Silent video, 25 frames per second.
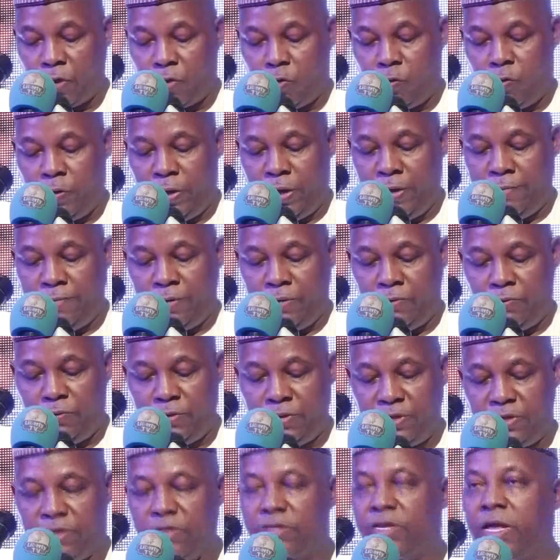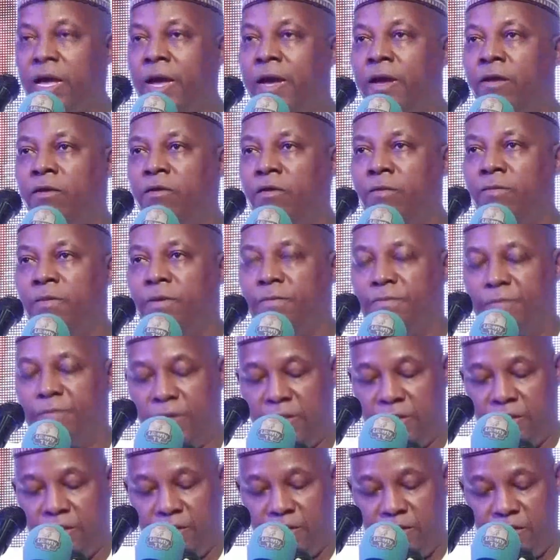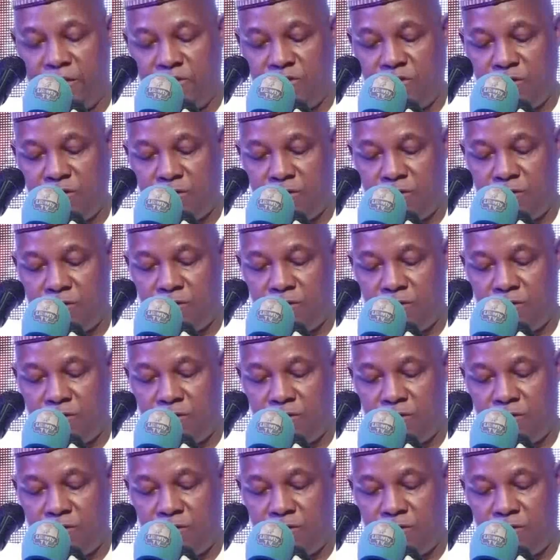or even with the style of the presentation.